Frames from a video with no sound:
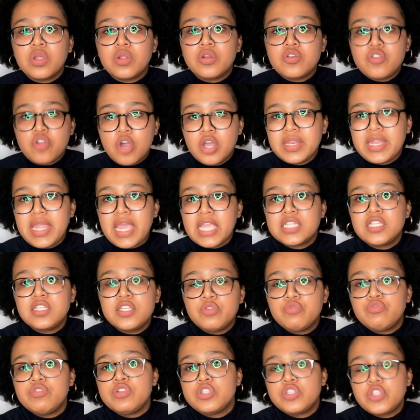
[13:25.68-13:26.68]
not
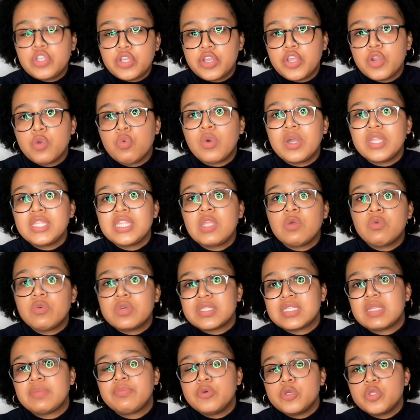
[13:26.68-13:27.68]
actually return what they were
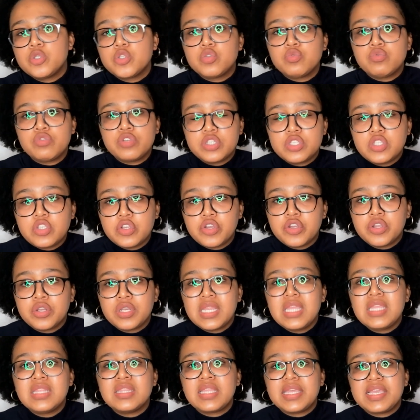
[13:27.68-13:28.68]
supposed to return,
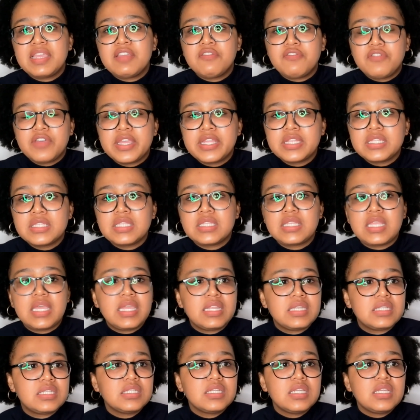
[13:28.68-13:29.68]
in the event
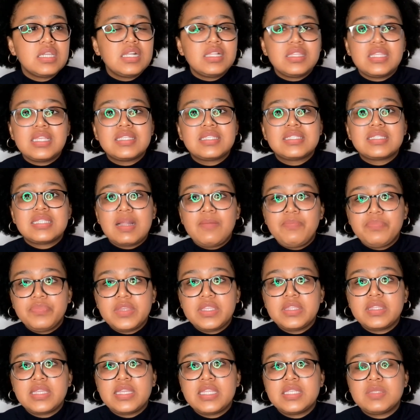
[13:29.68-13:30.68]
that there's
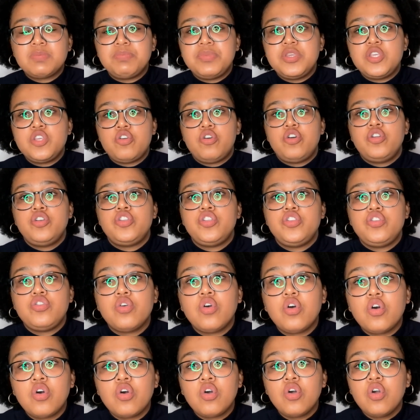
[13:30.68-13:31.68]
something that is beyond
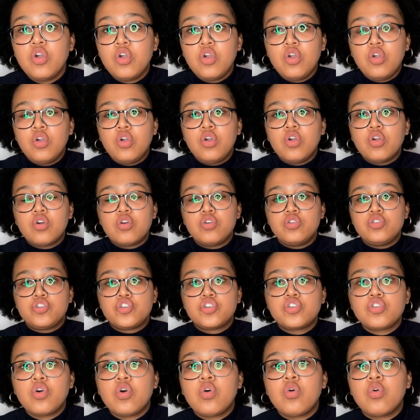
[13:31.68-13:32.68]
your
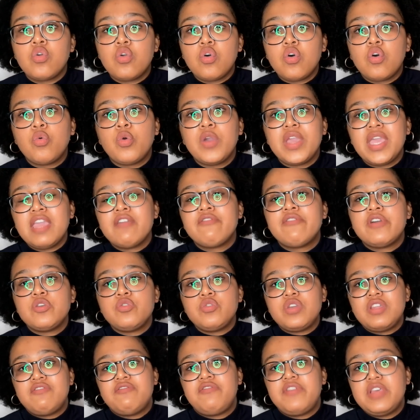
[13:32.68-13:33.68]
control, or wherever
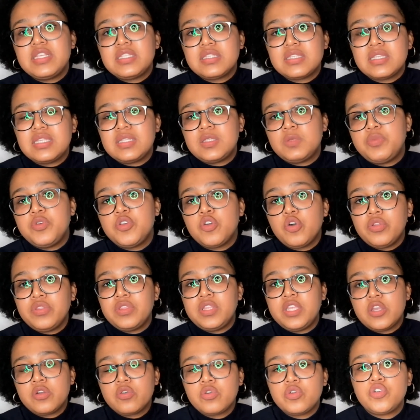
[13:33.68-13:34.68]
you invested it's beyond
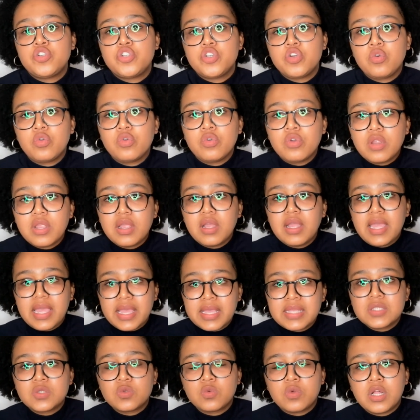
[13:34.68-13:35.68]
their control
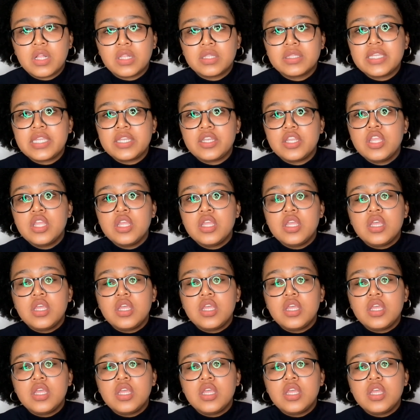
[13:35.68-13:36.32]
as well. Then